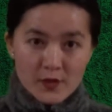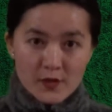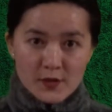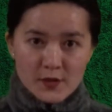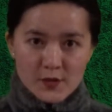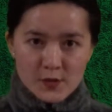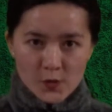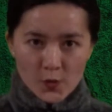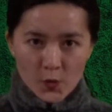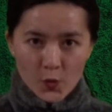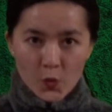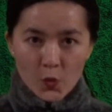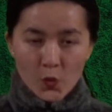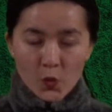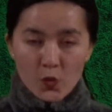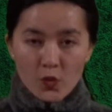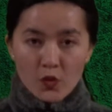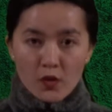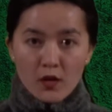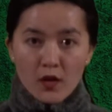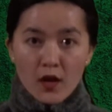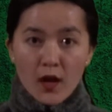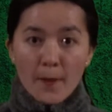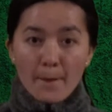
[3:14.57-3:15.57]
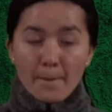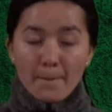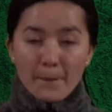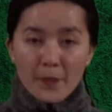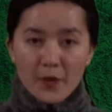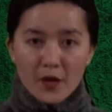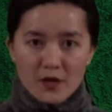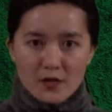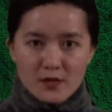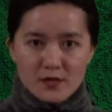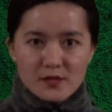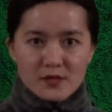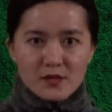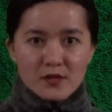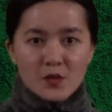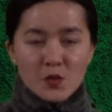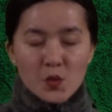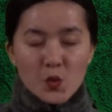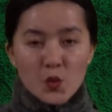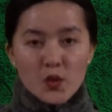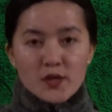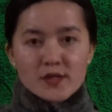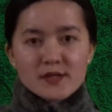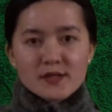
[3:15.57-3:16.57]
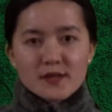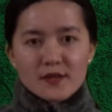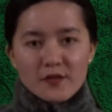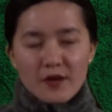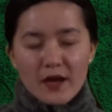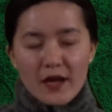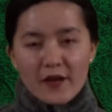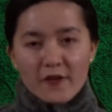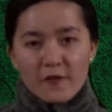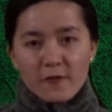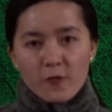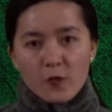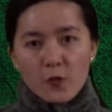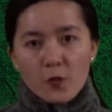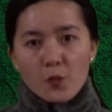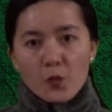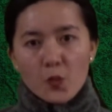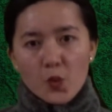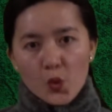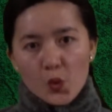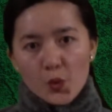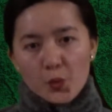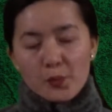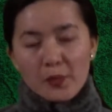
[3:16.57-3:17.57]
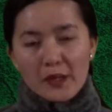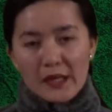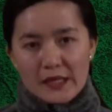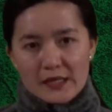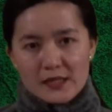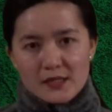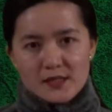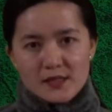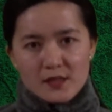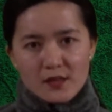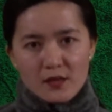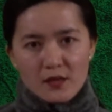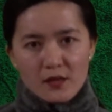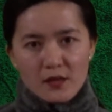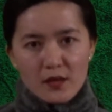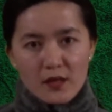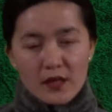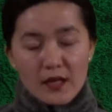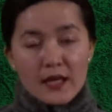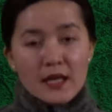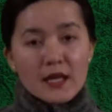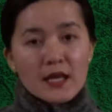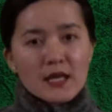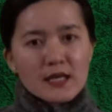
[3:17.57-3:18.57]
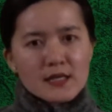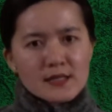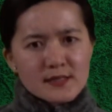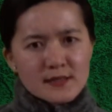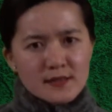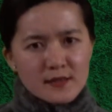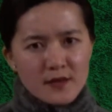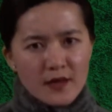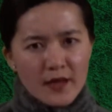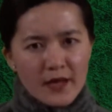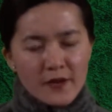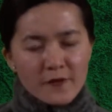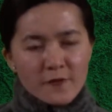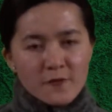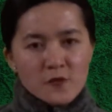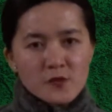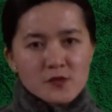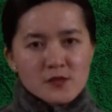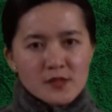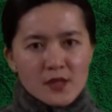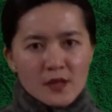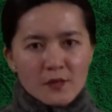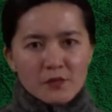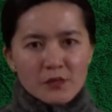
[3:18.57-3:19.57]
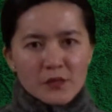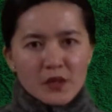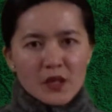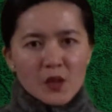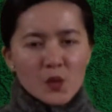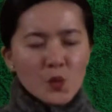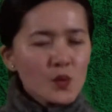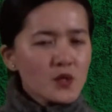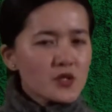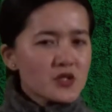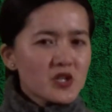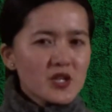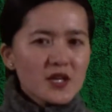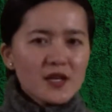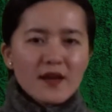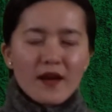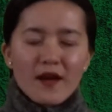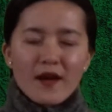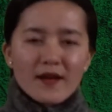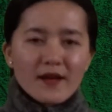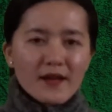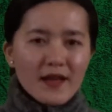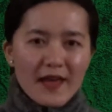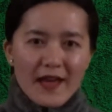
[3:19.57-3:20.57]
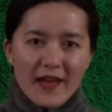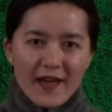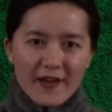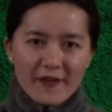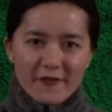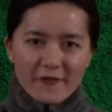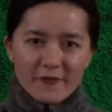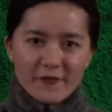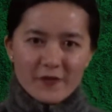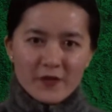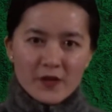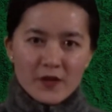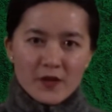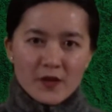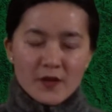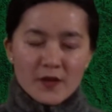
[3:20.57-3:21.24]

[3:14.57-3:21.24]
So a person who is crying for moon means he is crying for something which he can't have.